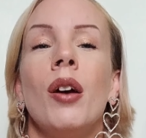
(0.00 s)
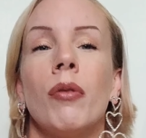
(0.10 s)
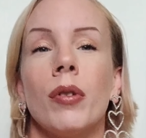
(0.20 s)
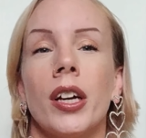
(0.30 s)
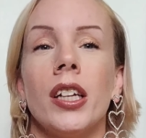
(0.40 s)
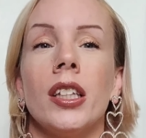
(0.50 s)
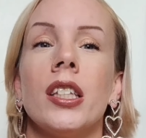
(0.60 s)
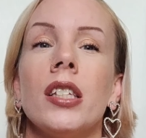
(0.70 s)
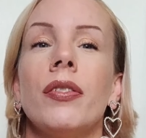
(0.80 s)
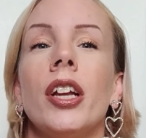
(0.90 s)
Before we get into
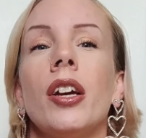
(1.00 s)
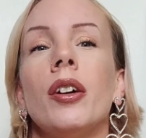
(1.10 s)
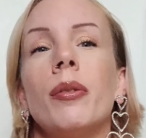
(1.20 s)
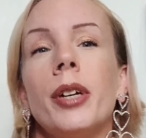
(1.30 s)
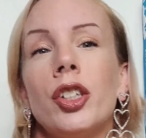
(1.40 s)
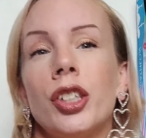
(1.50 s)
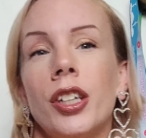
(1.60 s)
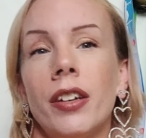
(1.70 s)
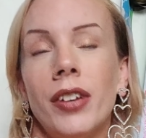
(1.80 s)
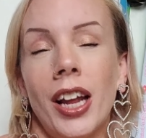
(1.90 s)
this video, make sure you
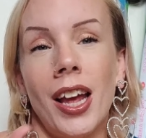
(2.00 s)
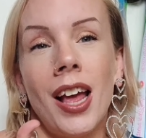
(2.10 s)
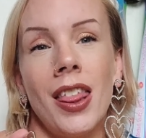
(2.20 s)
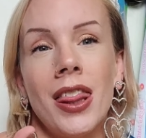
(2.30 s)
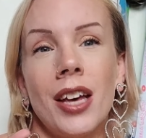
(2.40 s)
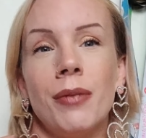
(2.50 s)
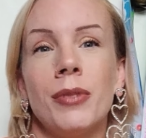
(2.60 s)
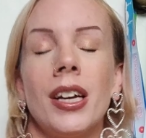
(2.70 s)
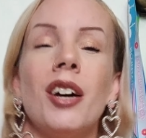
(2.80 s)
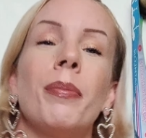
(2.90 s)
give it a
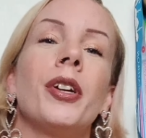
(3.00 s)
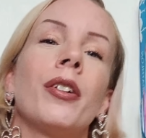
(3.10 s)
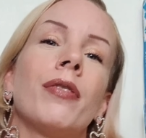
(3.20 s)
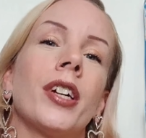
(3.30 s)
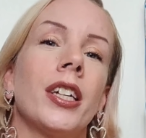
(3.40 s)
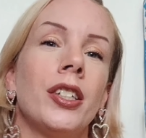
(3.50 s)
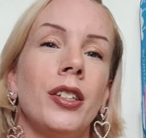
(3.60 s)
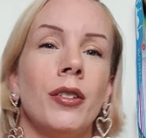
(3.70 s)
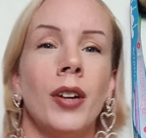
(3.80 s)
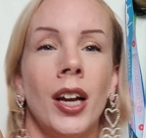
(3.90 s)
thumbs up and don't forget
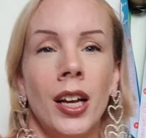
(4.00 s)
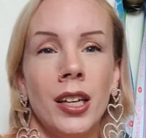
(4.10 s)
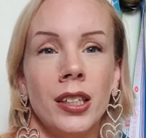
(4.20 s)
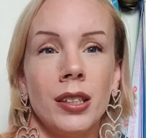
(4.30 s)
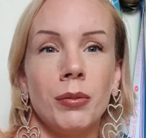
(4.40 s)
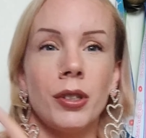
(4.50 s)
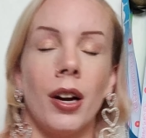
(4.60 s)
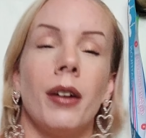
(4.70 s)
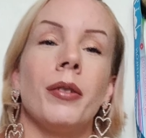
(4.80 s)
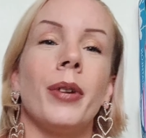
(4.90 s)
to
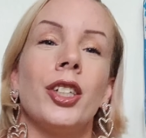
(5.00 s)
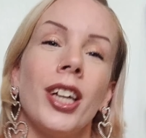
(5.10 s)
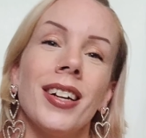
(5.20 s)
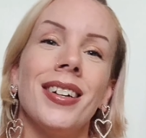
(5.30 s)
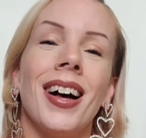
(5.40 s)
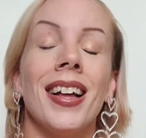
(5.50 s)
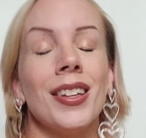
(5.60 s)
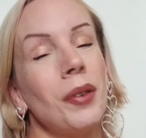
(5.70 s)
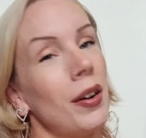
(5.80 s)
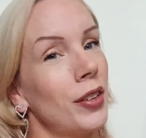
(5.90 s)
subscribe to my channel. I
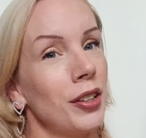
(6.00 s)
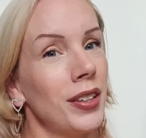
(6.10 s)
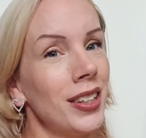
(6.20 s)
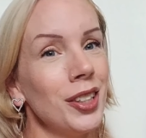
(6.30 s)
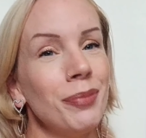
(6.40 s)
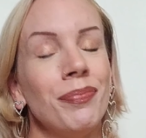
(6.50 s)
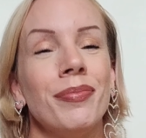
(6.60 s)
love having you here.